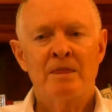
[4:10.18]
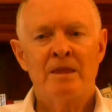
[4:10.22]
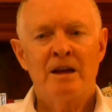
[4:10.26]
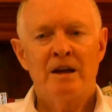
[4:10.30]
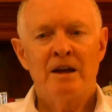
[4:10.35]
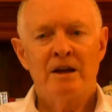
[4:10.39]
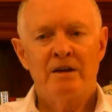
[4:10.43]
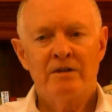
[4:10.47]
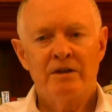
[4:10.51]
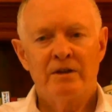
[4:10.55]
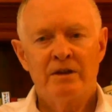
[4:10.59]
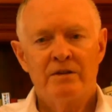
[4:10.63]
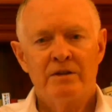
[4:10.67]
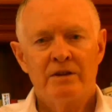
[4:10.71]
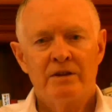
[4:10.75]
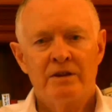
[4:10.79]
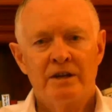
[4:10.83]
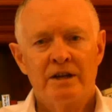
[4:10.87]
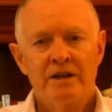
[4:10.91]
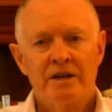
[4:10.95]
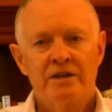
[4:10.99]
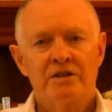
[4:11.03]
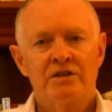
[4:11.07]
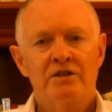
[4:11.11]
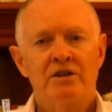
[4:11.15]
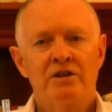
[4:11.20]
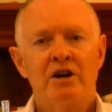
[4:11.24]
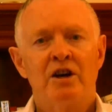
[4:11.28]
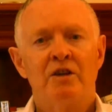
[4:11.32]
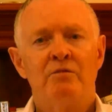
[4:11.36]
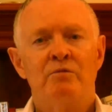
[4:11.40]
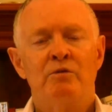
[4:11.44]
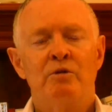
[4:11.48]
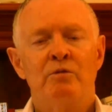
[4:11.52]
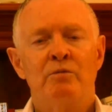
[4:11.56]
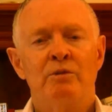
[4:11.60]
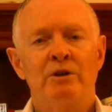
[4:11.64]
and then the next sign
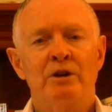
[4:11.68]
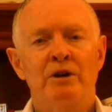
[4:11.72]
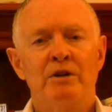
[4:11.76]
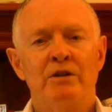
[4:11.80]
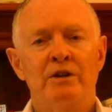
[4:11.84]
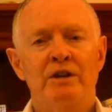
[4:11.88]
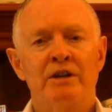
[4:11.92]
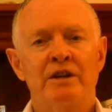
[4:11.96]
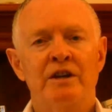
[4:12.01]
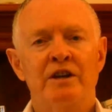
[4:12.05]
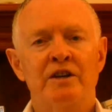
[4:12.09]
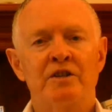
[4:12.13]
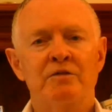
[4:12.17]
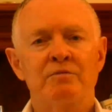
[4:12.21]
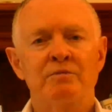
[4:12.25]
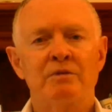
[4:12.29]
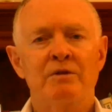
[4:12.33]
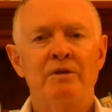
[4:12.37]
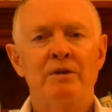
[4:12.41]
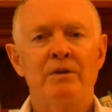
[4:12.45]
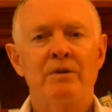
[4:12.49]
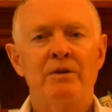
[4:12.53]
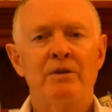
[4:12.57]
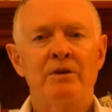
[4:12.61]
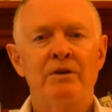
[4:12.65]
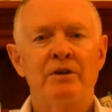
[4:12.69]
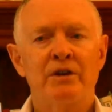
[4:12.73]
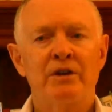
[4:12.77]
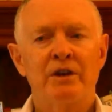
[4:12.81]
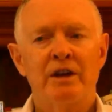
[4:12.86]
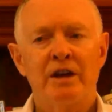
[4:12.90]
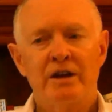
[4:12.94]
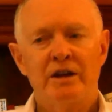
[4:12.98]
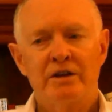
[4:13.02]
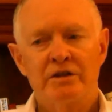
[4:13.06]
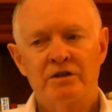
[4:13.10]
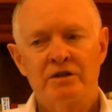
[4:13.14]
will be on the cusp of the third
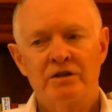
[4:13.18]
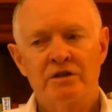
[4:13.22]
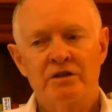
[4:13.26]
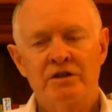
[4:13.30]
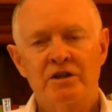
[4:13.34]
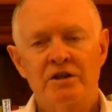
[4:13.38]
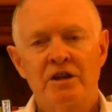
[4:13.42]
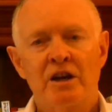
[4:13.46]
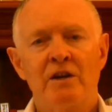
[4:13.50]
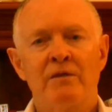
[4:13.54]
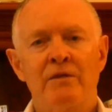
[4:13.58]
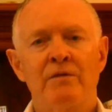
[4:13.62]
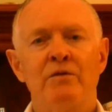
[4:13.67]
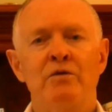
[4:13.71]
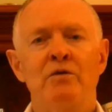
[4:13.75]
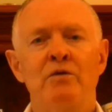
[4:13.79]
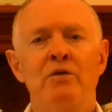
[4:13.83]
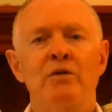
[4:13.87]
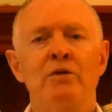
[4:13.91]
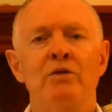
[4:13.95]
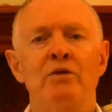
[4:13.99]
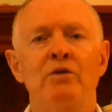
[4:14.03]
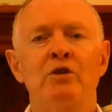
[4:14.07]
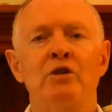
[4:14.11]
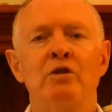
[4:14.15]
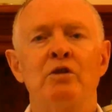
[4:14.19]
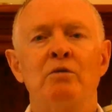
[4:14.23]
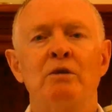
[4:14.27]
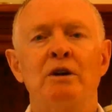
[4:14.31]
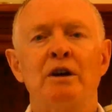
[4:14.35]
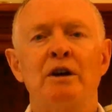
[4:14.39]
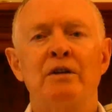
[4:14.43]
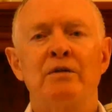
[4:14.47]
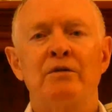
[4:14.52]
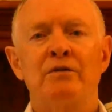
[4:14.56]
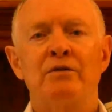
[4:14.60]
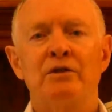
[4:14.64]
house, and so forth all the
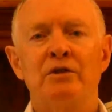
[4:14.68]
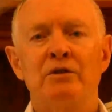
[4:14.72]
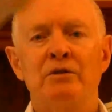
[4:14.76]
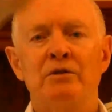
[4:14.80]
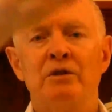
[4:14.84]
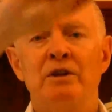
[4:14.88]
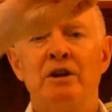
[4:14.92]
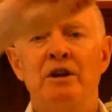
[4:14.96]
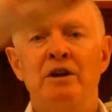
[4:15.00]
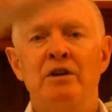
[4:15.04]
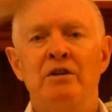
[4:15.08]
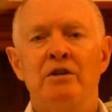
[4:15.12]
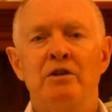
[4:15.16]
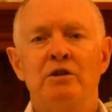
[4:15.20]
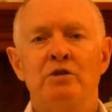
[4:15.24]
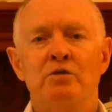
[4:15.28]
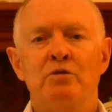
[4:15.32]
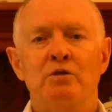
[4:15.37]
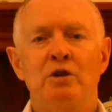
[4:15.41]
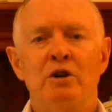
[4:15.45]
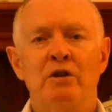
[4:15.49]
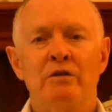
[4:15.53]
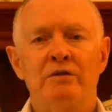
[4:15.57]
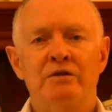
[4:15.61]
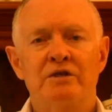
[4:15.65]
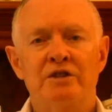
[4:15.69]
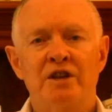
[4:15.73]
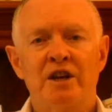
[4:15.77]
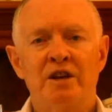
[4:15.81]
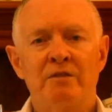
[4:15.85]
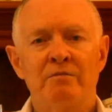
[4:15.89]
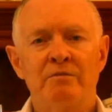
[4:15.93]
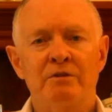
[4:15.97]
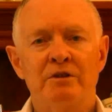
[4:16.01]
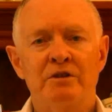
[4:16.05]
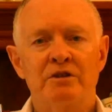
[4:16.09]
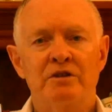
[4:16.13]
way through the 12
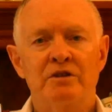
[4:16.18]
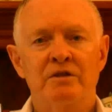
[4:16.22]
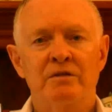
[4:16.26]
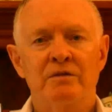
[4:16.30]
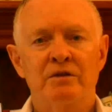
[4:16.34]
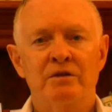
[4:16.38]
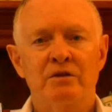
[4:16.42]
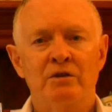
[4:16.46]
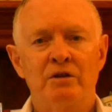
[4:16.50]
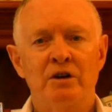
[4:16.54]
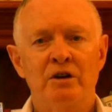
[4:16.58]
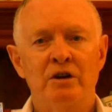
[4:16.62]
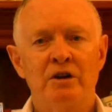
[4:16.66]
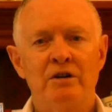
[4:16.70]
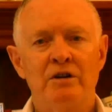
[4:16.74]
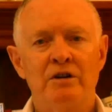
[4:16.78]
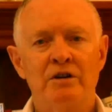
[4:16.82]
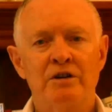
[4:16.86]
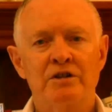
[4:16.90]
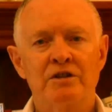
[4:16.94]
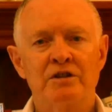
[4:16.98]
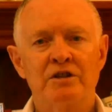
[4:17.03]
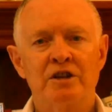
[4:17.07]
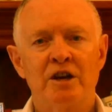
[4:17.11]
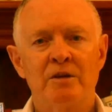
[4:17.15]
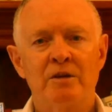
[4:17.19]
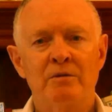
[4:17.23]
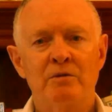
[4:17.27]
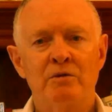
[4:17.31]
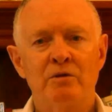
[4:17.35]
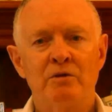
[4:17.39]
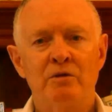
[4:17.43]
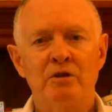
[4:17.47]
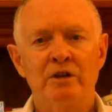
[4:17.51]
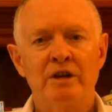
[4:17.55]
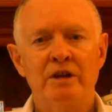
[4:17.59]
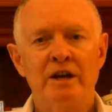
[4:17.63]
segments of your horoscope
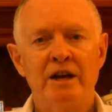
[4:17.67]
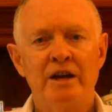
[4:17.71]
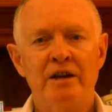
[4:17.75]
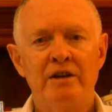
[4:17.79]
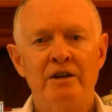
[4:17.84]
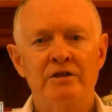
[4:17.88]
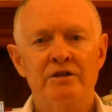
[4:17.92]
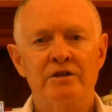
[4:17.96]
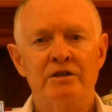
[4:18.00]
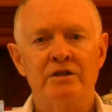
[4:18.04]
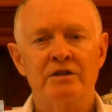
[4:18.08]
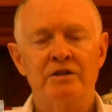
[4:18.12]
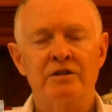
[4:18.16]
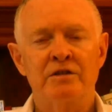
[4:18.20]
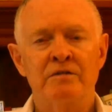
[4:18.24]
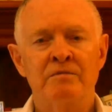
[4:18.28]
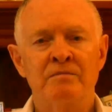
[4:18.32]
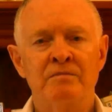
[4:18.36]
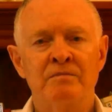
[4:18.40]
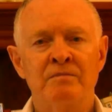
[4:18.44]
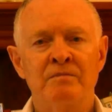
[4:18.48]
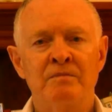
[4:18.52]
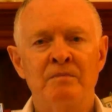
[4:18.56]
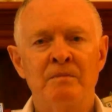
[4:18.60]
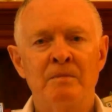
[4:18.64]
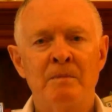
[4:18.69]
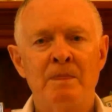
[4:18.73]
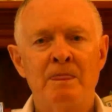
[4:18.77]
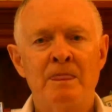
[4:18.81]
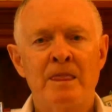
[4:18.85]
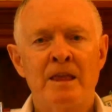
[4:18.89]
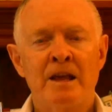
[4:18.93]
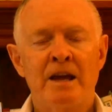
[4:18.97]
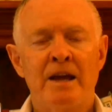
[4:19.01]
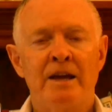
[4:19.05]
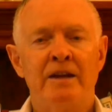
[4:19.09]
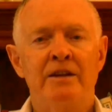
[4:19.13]
called houses.
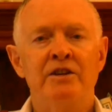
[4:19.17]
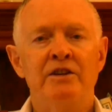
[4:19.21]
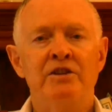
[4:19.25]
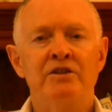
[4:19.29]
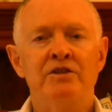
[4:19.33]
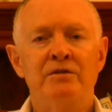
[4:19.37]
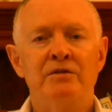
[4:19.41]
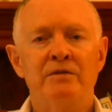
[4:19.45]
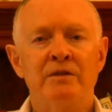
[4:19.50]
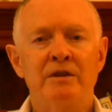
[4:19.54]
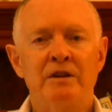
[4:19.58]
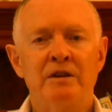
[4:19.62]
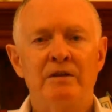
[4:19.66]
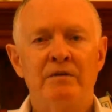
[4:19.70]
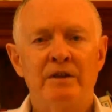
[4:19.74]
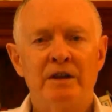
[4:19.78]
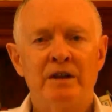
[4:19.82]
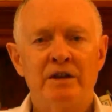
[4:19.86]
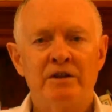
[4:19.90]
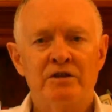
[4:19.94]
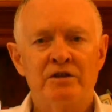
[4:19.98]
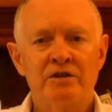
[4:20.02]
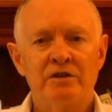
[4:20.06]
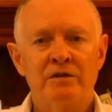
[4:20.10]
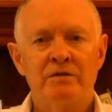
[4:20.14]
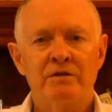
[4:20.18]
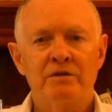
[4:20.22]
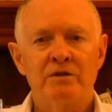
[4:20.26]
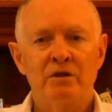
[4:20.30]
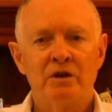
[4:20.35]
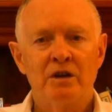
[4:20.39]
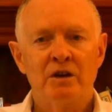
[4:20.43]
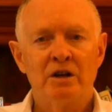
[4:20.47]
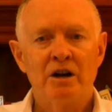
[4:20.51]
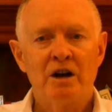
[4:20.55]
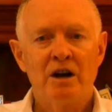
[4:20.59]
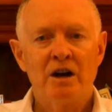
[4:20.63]
And each of the events of your
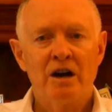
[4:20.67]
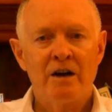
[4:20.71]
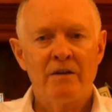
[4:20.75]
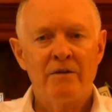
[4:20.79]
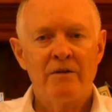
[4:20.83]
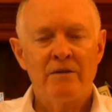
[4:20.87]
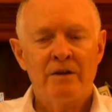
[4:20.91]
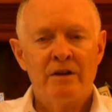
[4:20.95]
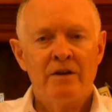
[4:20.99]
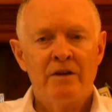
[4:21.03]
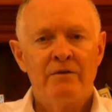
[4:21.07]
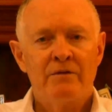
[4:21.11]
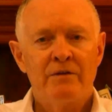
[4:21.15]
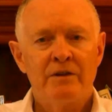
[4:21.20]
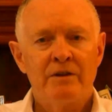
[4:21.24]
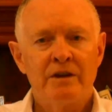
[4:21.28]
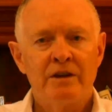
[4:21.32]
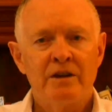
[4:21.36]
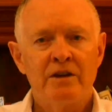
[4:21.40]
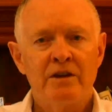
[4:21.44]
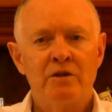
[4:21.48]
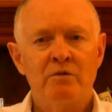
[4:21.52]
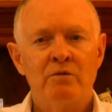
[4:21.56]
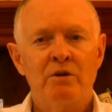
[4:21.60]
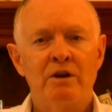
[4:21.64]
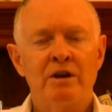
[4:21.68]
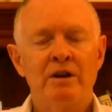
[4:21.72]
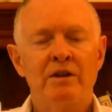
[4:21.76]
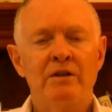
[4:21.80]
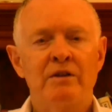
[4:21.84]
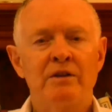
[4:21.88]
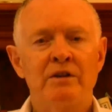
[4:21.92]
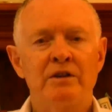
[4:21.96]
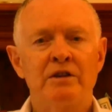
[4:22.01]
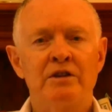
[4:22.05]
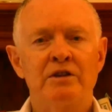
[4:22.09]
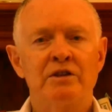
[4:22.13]
life fit into one of
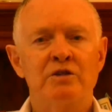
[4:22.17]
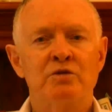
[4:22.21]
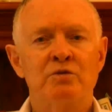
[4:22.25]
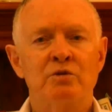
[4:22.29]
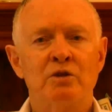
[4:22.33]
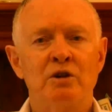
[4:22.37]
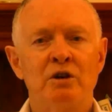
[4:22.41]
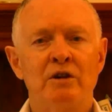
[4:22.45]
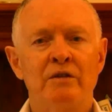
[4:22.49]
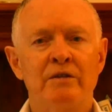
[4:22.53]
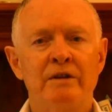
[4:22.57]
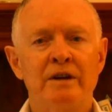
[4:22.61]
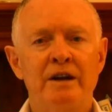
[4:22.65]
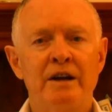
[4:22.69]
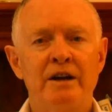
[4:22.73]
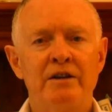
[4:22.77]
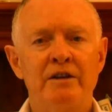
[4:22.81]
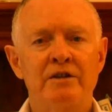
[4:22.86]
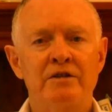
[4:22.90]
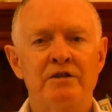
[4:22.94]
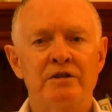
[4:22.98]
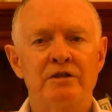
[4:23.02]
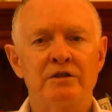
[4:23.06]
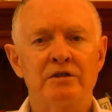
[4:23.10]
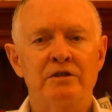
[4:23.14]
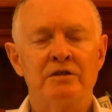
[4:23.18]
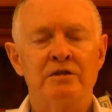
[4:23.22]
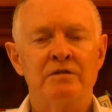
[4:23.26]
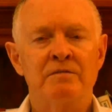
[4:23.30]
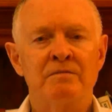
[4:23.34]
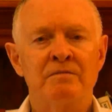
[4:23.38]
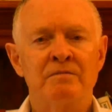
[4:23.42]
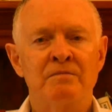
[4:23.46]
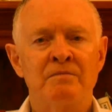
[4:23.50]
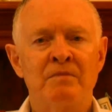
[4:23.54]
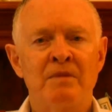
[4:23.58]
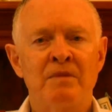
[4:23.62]
these 12 houses.
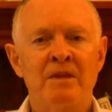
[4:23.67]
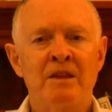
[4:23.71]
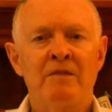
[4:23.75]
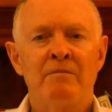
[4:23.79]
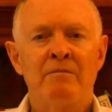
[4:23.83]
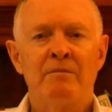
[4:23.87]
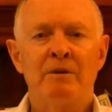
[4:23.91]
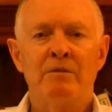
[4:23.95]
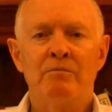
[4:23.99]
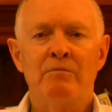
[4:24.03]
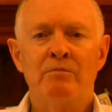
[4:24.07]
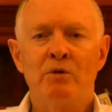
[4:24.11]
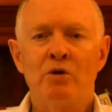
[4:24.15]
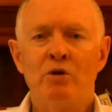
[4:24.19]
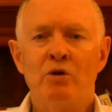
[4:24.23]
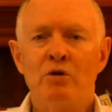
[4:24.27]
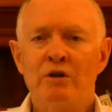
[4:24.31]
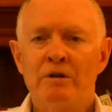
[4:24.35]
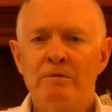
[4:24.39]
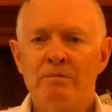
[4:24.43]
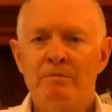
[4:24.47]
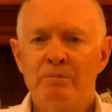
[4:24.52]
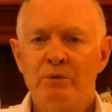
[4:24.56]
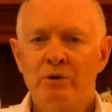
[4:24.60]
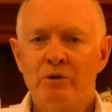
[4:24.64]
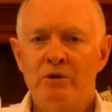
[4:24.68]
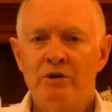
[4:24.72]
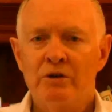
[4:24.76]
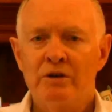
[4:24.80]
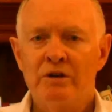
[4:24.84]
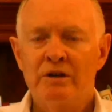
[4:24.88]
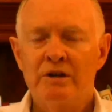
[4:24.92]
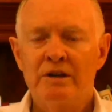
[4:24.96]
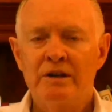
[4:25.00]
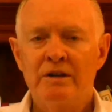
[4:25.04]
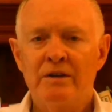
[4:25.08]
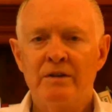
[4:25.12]
But more
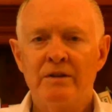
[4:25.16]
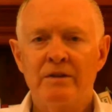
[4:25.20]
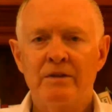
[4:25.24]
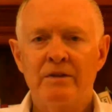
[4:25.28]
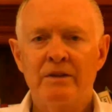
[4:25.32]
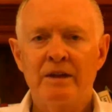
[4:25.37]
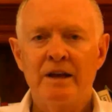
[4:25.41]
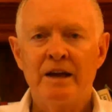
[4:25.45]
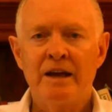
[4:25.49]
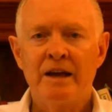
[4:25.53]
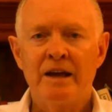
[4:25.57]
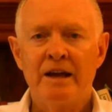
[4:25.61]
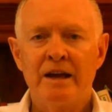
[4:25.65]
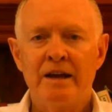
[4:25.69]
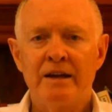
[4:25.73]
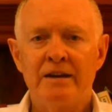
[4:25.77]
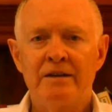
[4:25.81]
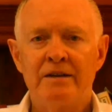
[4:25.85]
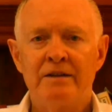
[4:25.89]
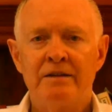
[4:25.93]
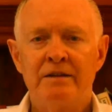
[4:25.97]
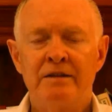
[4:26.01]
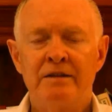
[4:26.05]
importantly than that,